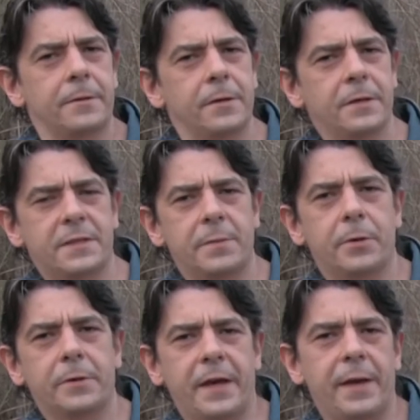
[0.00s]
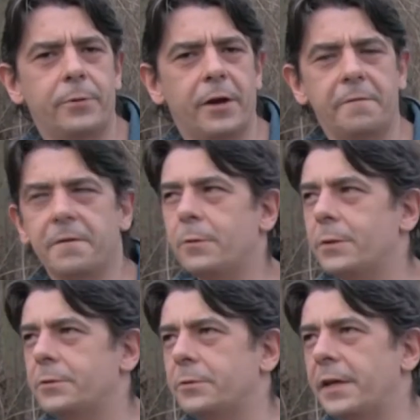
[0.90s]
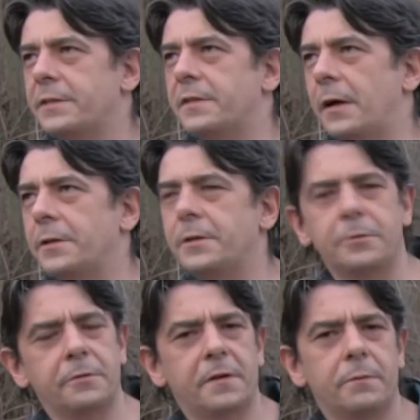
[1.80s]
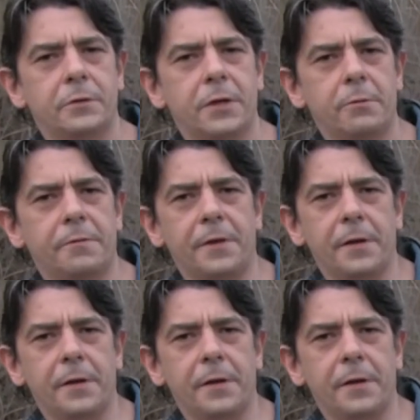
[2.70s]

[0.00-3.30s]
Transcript: a similar camera if I want to get started into film photography?